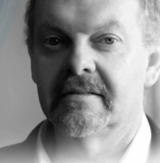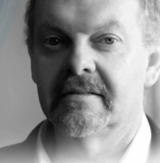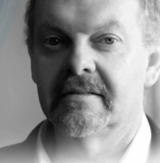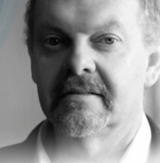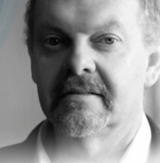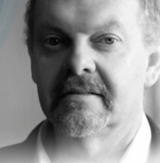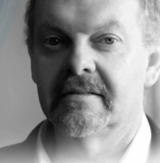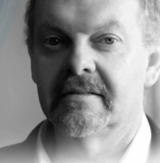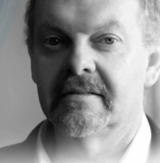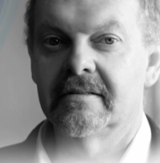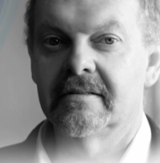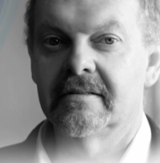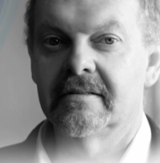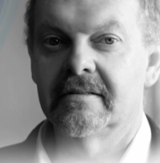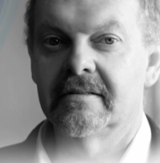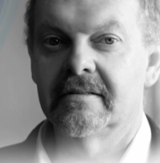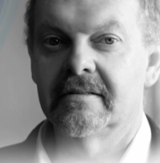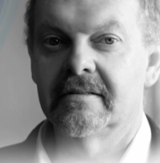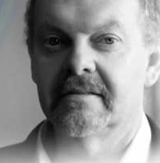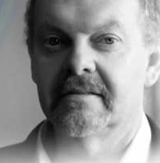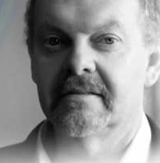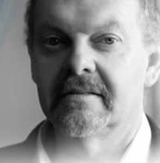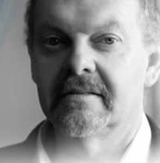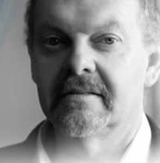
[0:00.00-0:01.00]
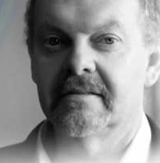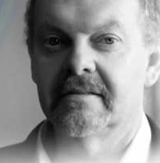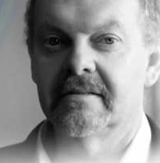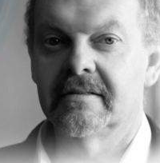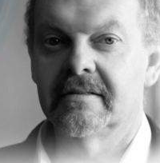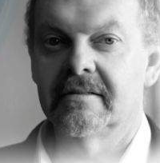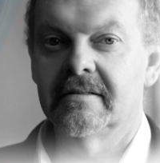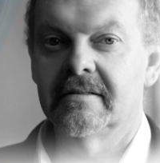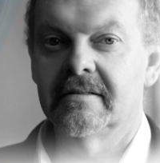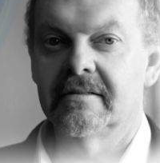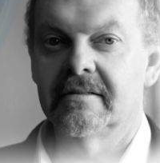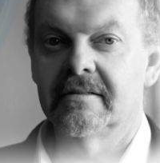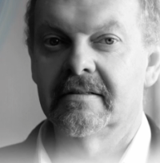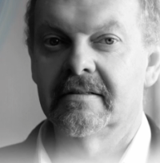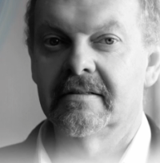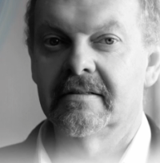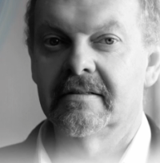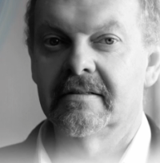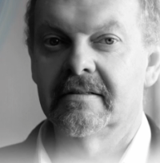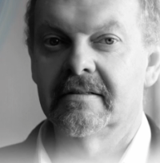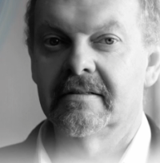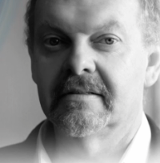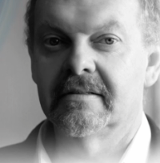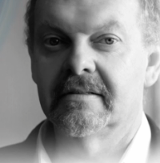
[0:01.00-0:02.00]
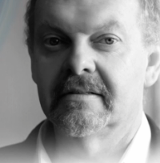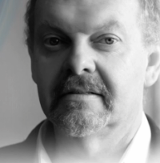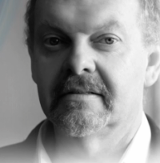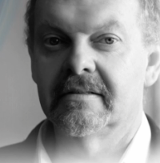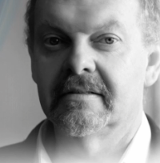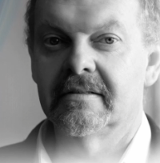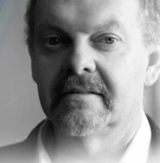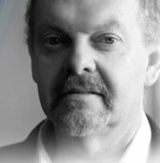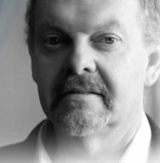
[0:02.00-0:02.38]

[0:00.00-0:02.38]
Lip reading: [no speech]